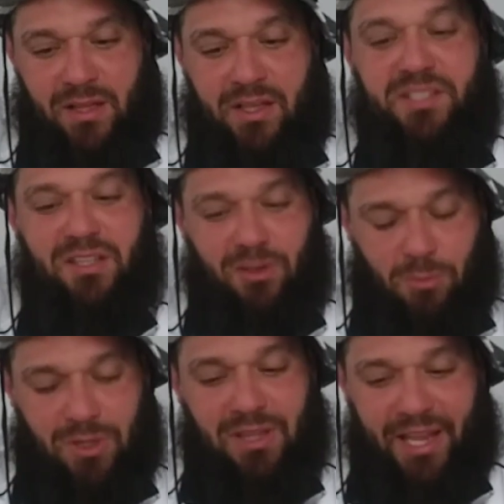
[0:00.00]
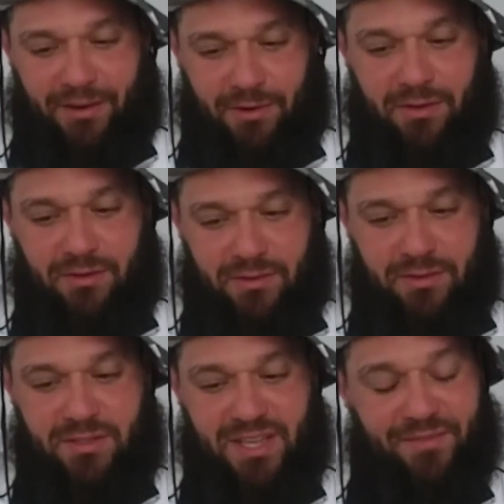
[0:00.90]
It's a little more lighter.
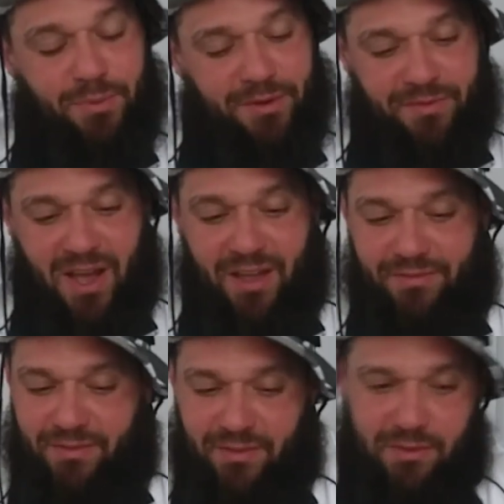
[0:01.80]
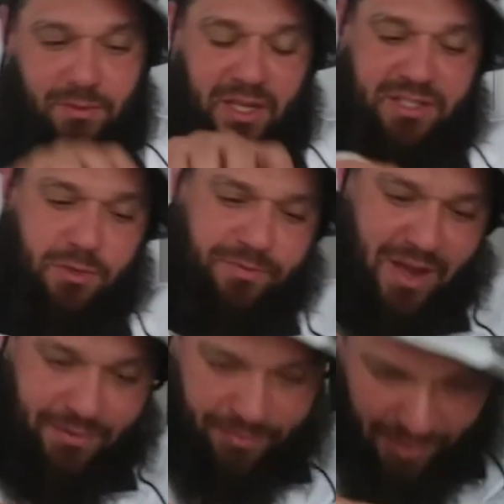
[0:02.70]
7.5, well, that's
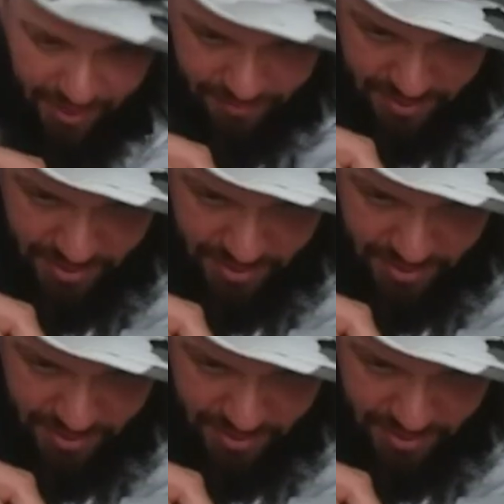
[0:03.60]
2.5 or 5?